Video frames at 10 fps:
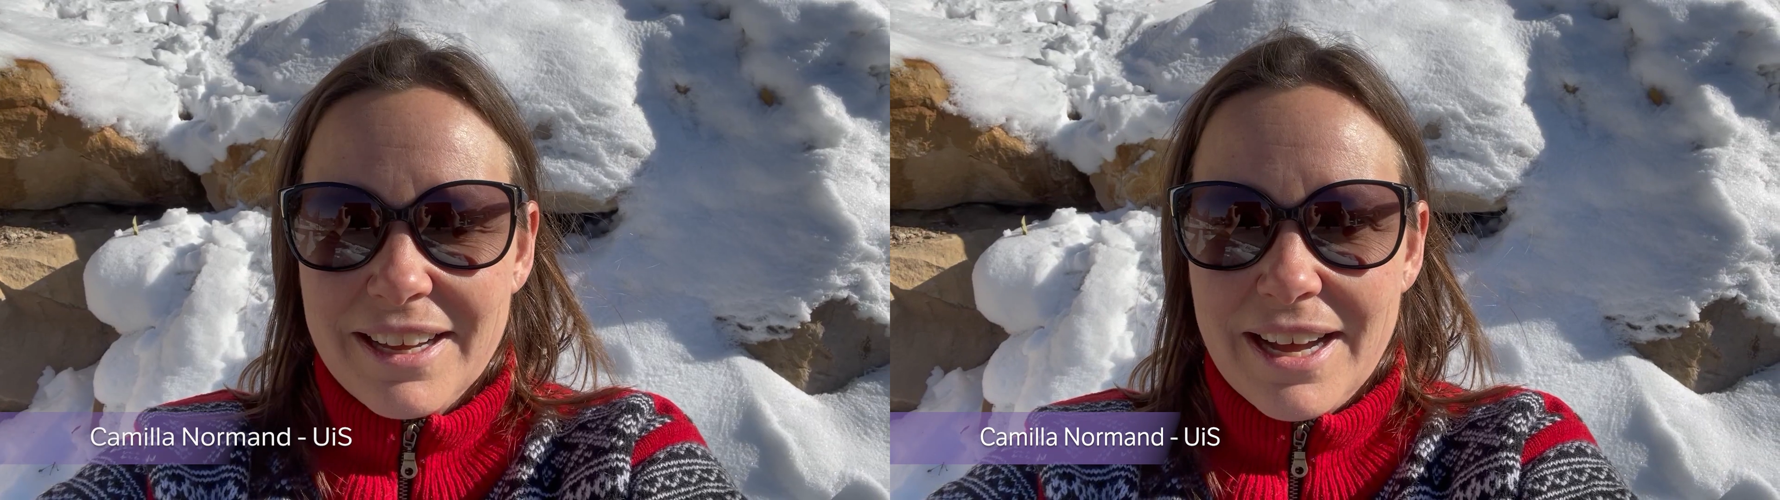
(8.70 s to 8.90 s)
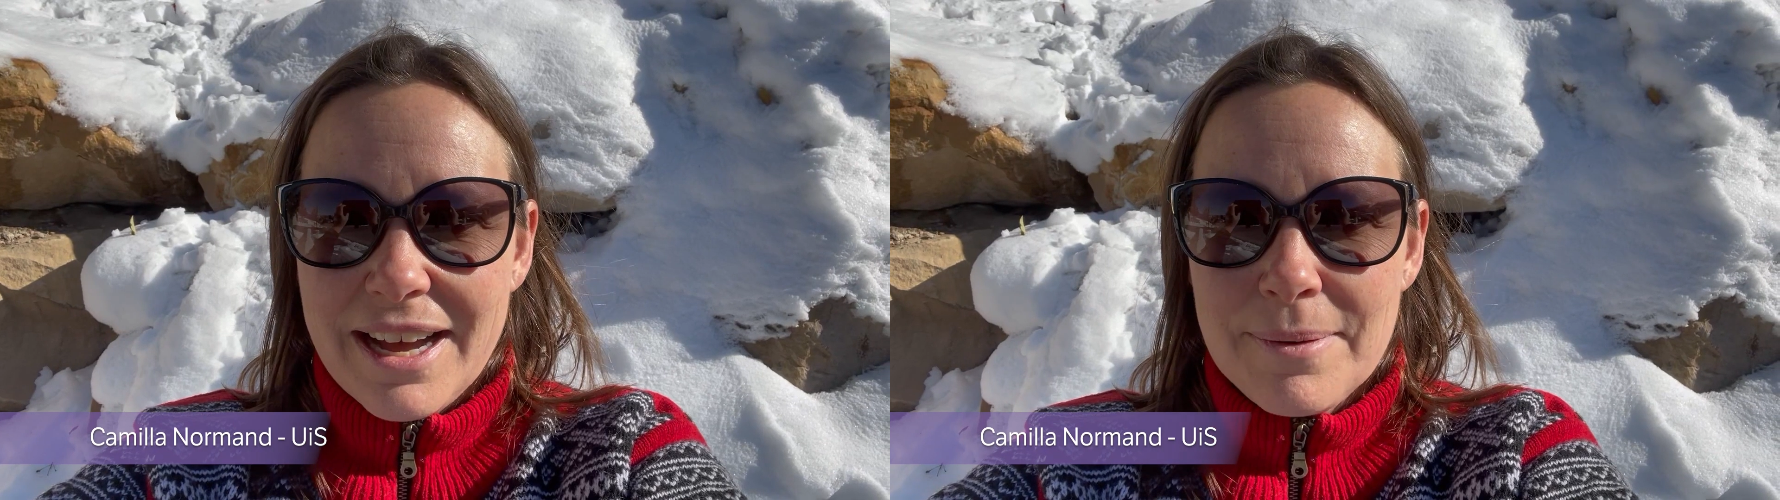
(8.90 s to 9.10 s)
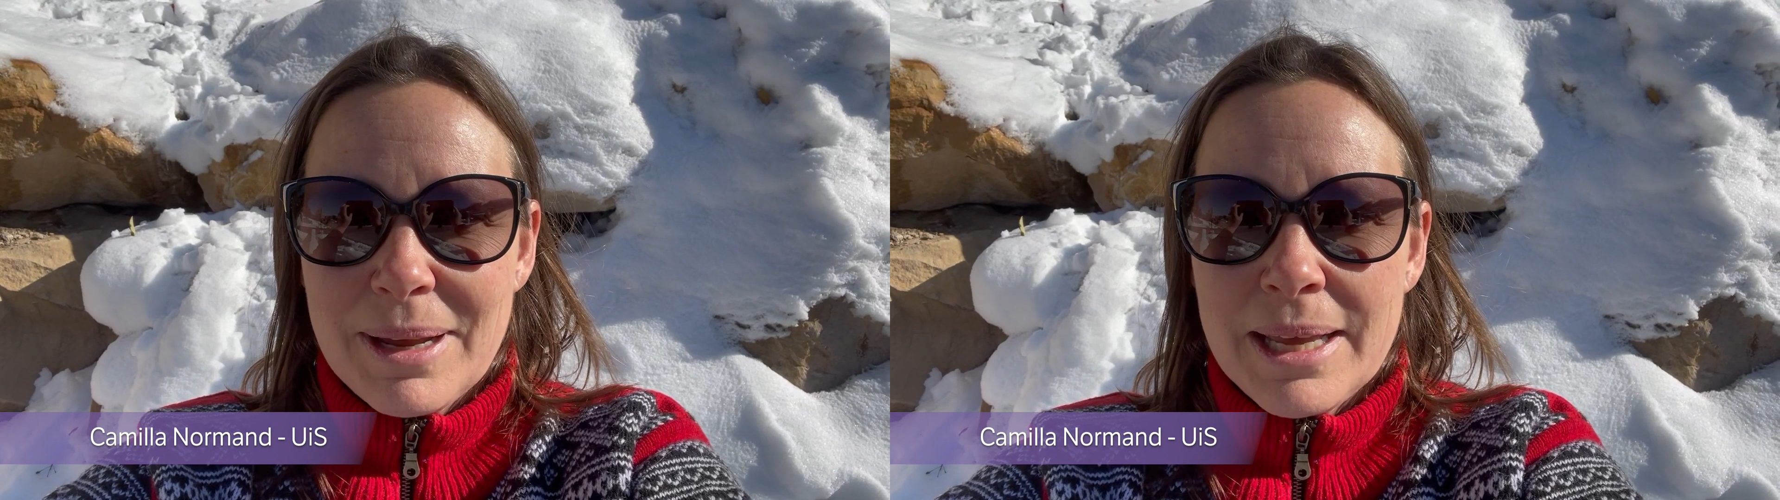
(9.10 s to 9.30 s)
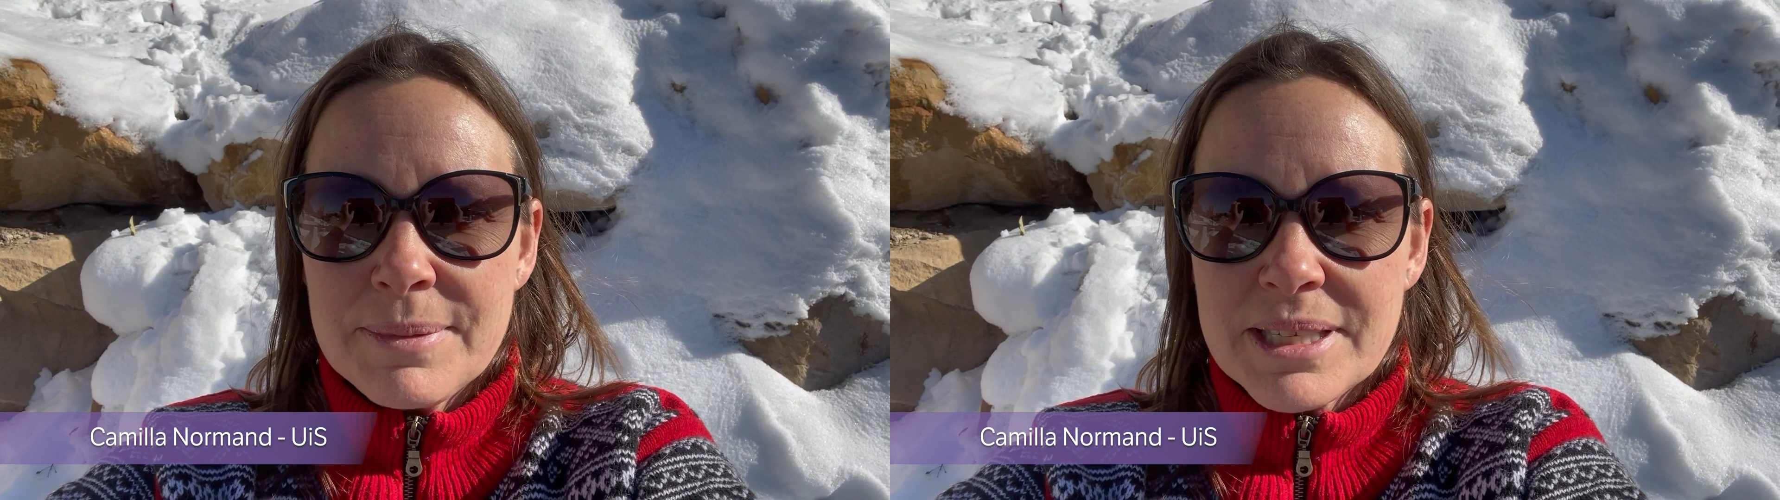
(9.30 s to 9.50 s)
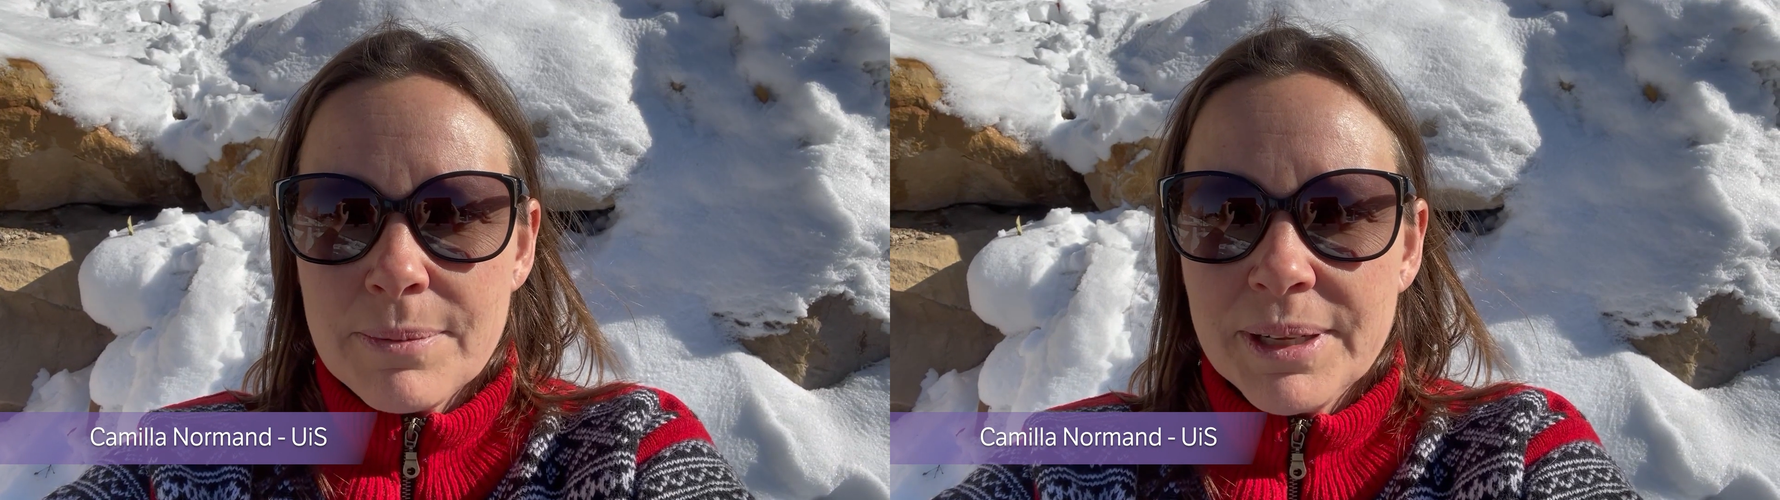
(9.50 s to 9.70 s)
Hi, my
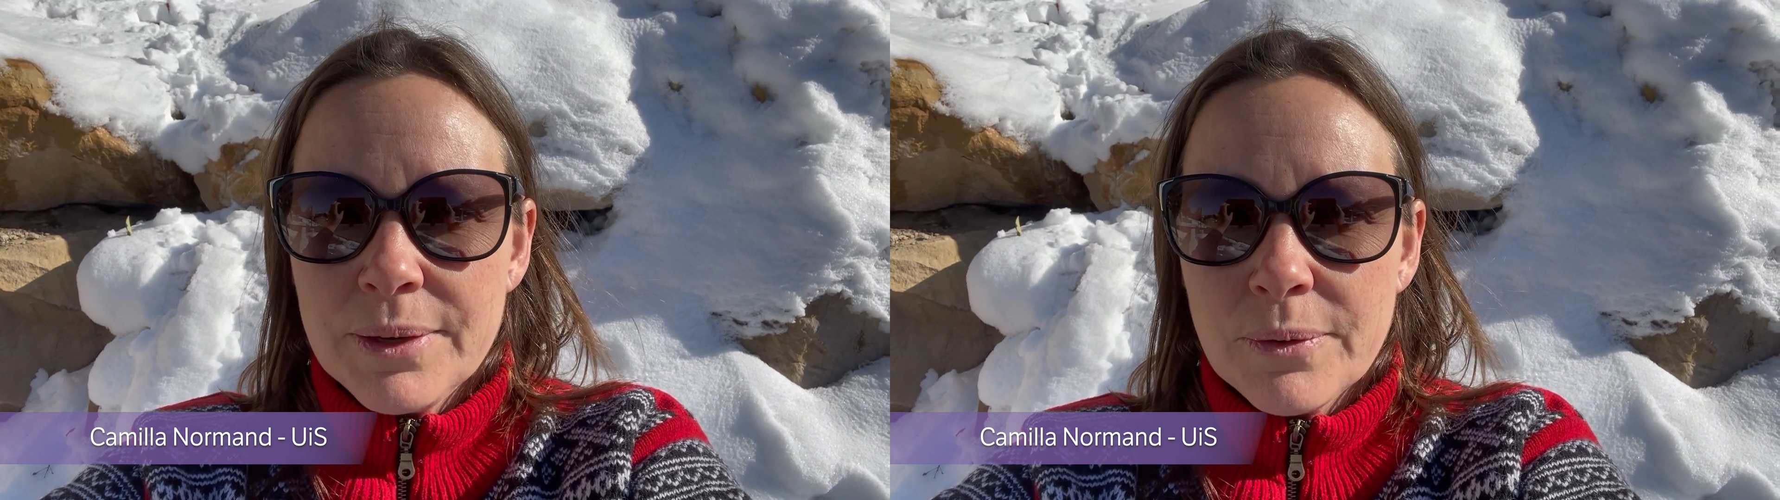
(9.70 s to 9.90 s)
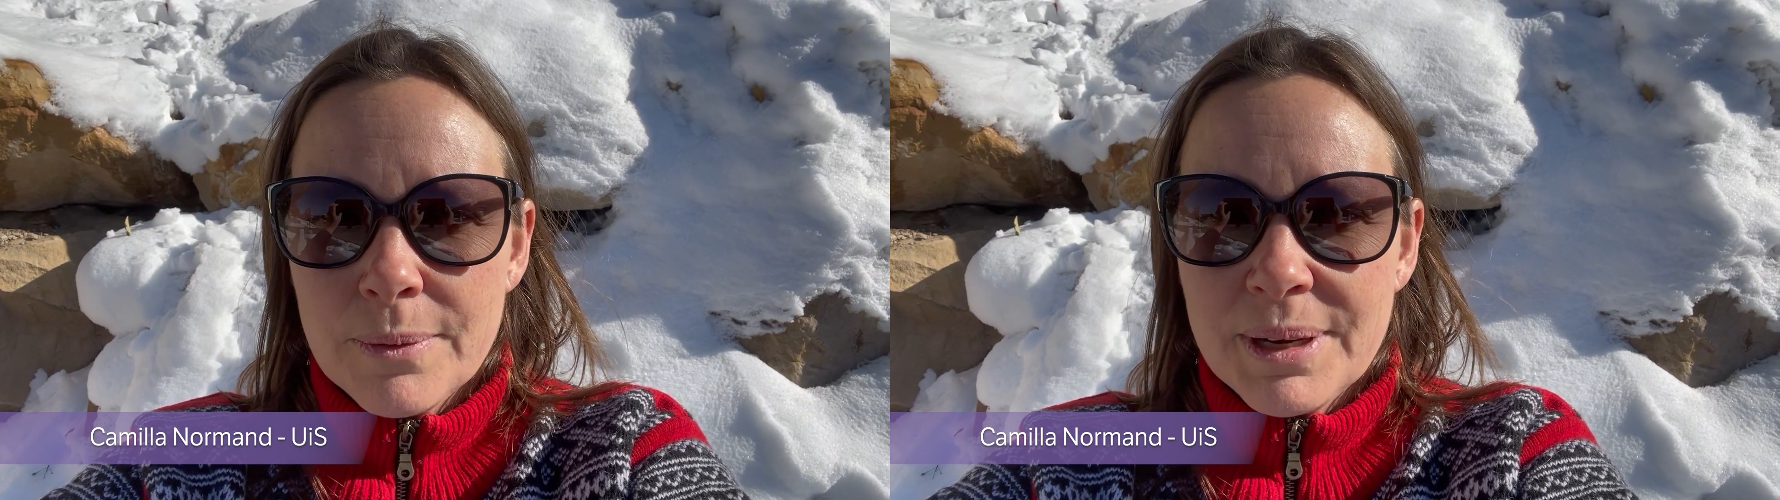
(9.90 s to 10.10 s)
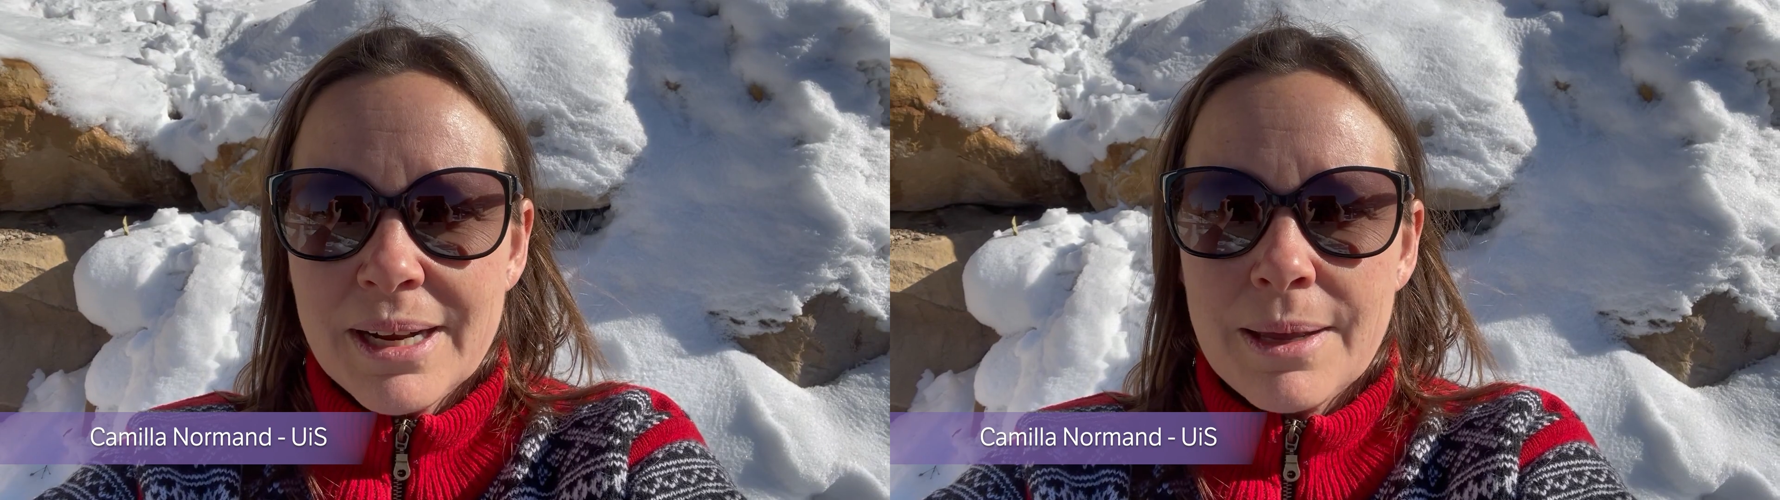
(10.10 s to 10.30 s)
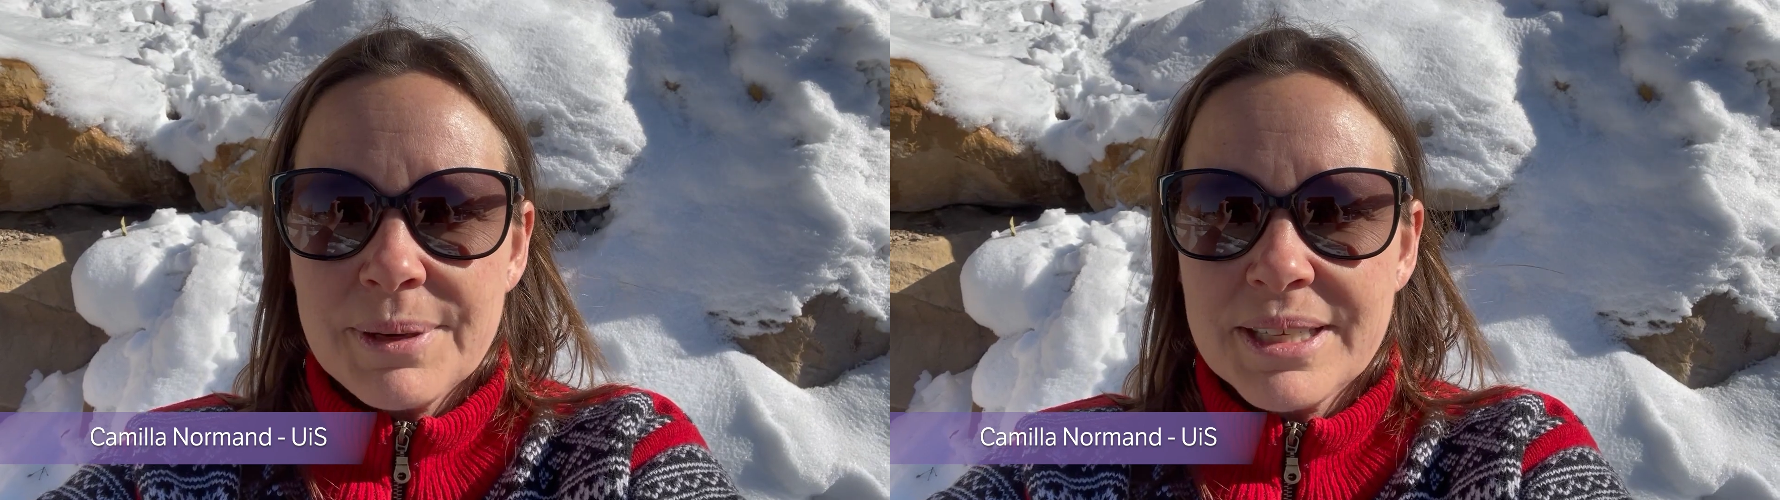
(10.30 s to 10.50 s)
name is Camilla Norman and I'm a